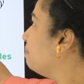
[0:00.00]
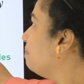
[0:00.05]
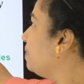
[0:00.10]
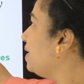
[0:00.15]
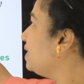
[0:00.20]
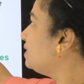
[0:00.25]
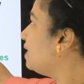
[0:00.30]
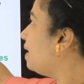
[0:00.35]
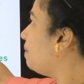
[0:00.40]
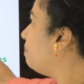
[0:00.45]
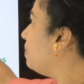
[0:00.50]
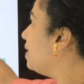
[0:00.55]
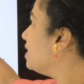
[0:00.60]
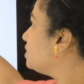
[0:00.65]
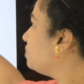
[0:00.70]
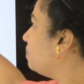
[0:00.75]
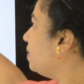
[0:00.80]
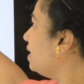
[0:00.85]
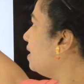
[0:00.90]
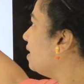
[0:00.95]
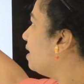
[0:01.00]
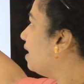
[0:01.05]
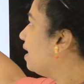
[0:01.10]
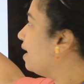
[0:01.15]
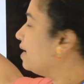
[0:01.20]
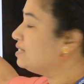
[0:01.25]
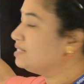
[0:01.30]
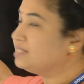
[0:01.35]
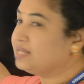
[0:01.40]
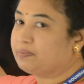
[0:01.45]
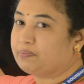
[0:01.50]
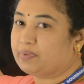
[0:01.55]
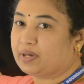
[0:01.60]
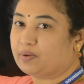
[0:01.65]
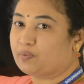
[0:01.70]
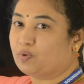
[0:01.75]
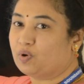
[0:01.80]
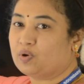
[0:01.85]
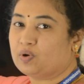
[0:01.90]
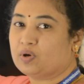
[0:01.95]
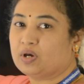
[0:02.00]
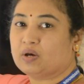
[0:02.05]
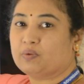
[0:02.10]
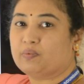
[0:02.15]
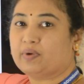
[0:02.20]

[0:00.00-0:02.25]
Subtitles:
beta plus 1 ICBO,